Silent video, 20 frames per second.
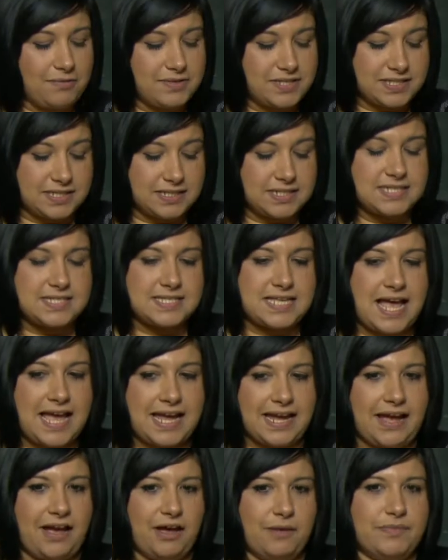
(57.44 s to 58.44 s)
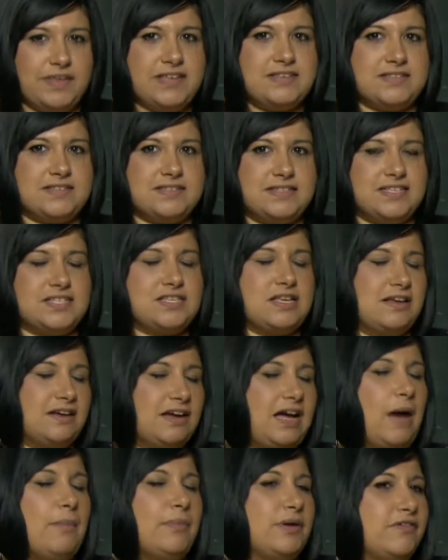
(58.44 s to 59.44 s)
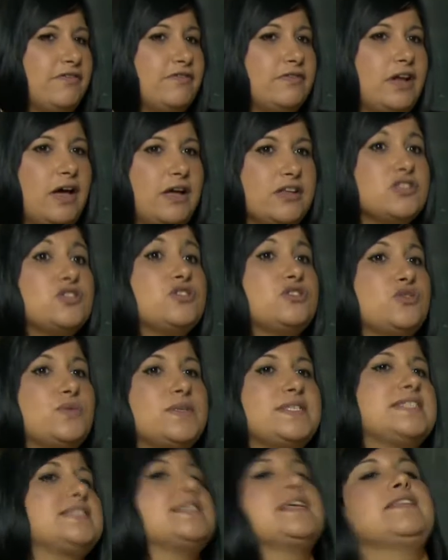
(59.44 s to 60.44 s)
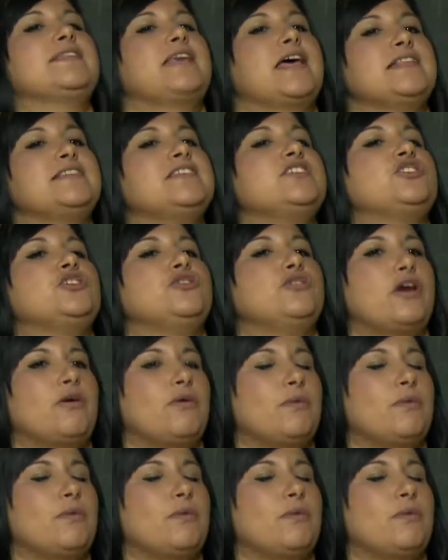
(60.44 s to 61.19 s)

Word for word: was going to say, um, there's there's a couple of like twists in there. Did you know